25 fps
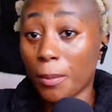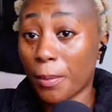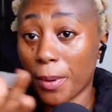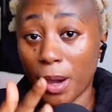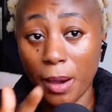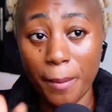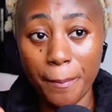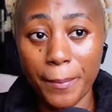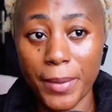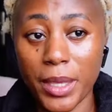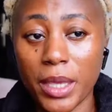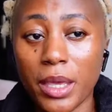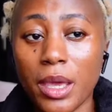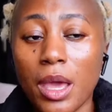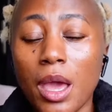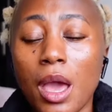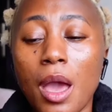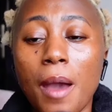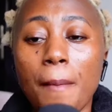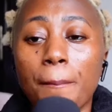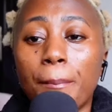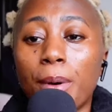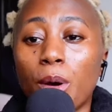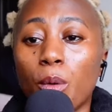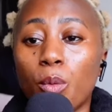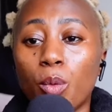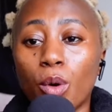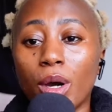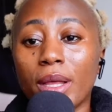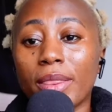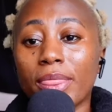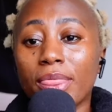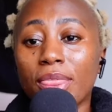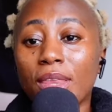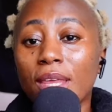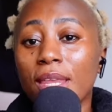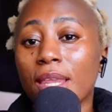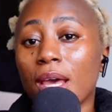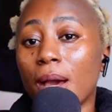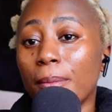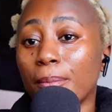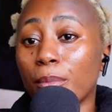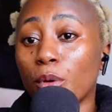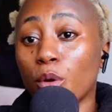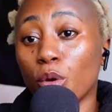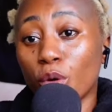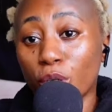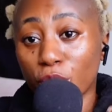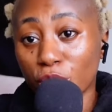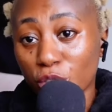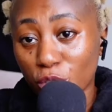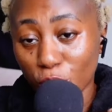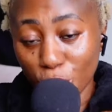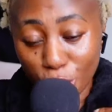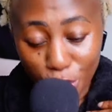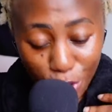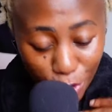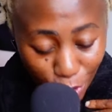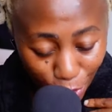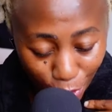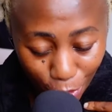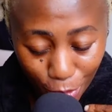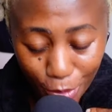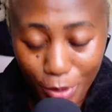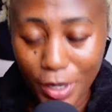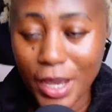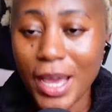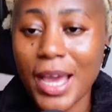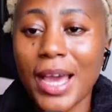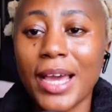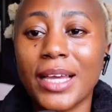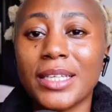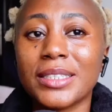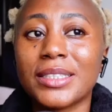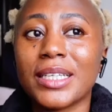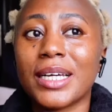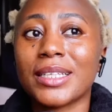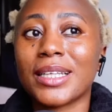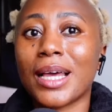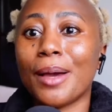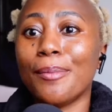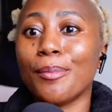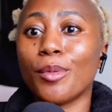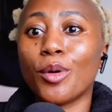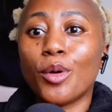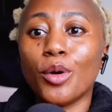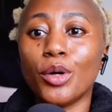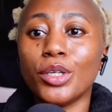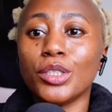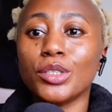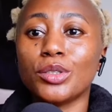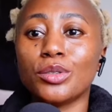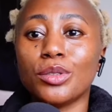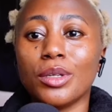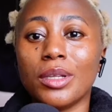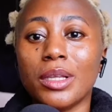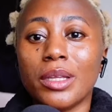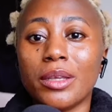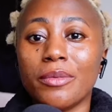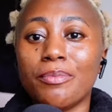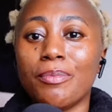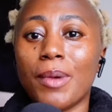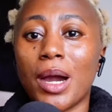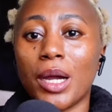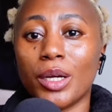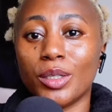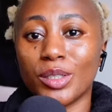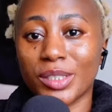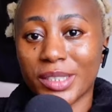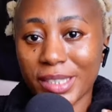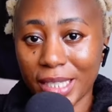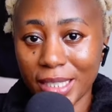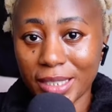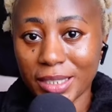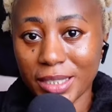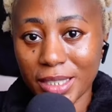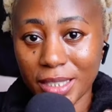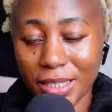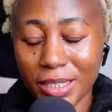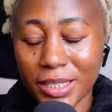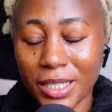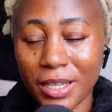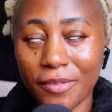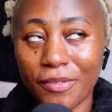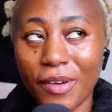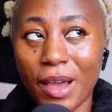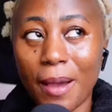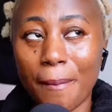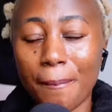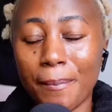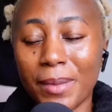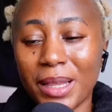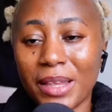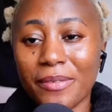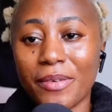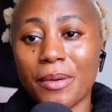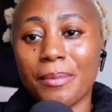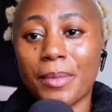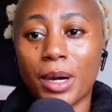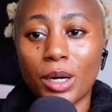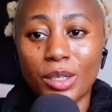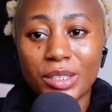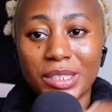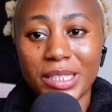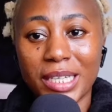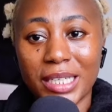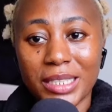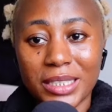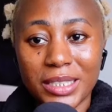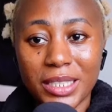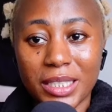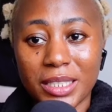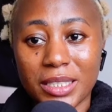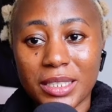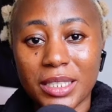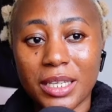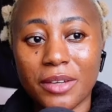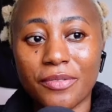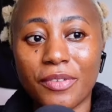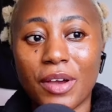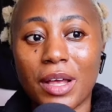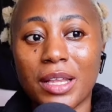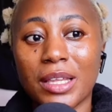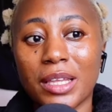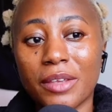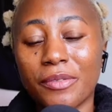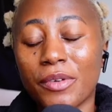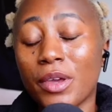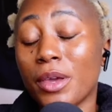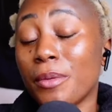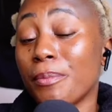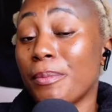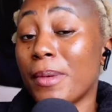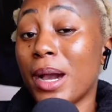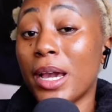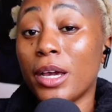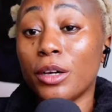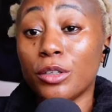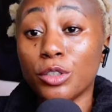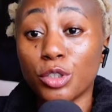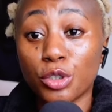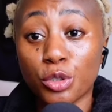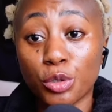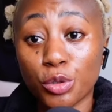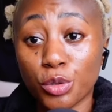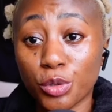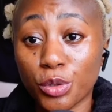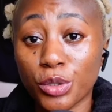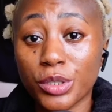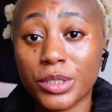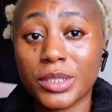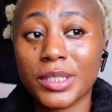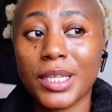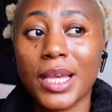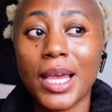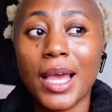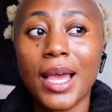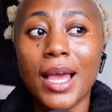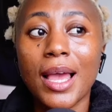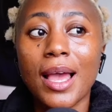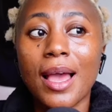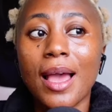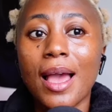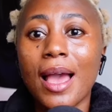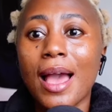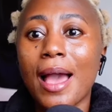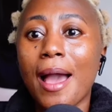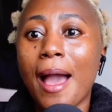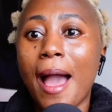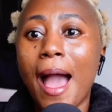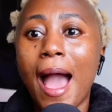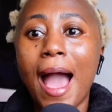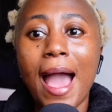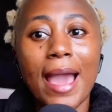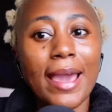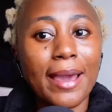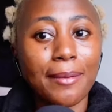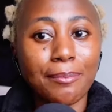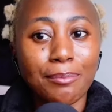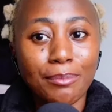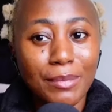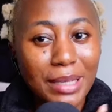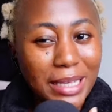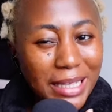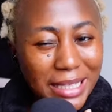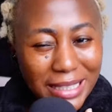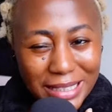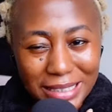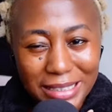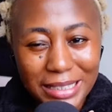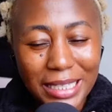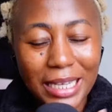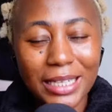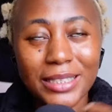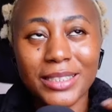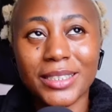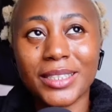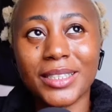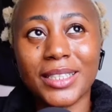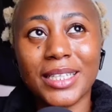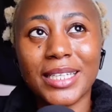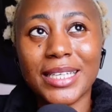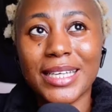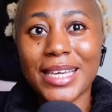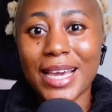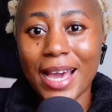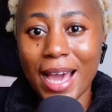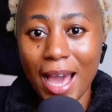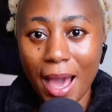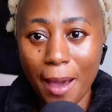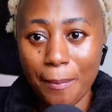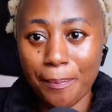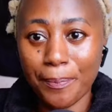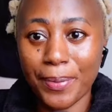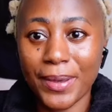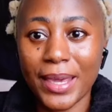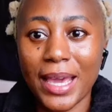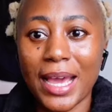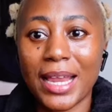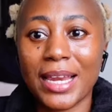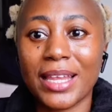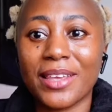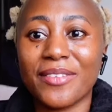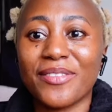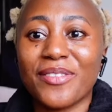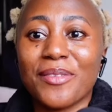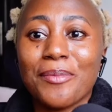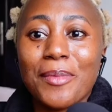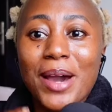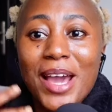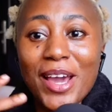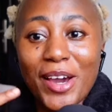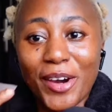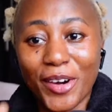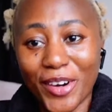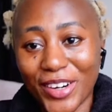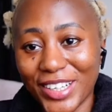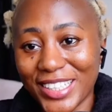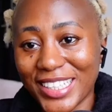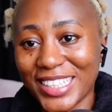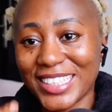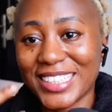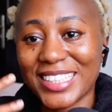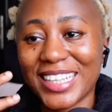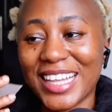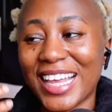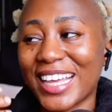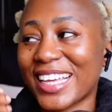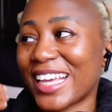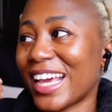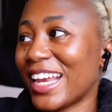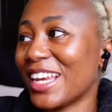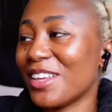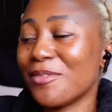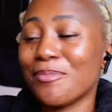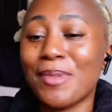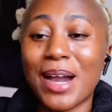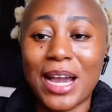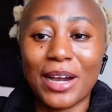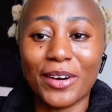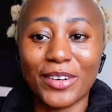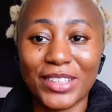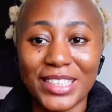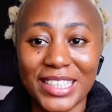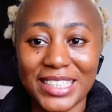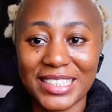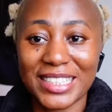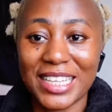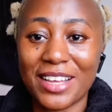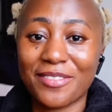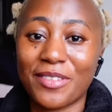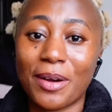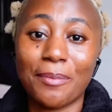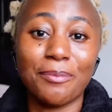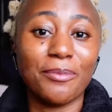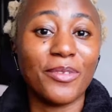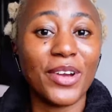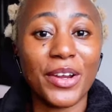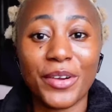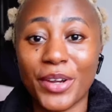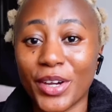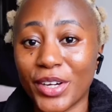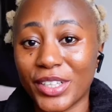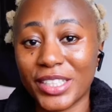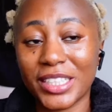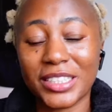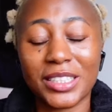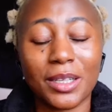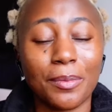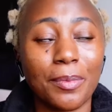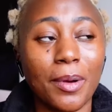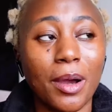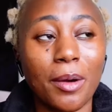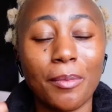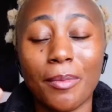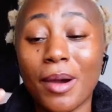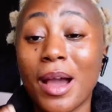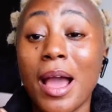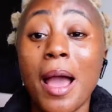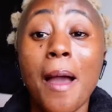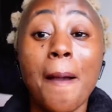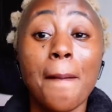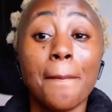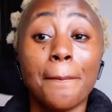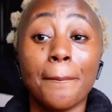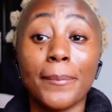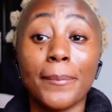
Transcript: about me. But one thing I'm going to do is that I'm going to live my authentic self. I'm living my authentic self. I'm living in my own truth. I am internally happy. I live my honest, like, I live my honest life. I'm very honest about,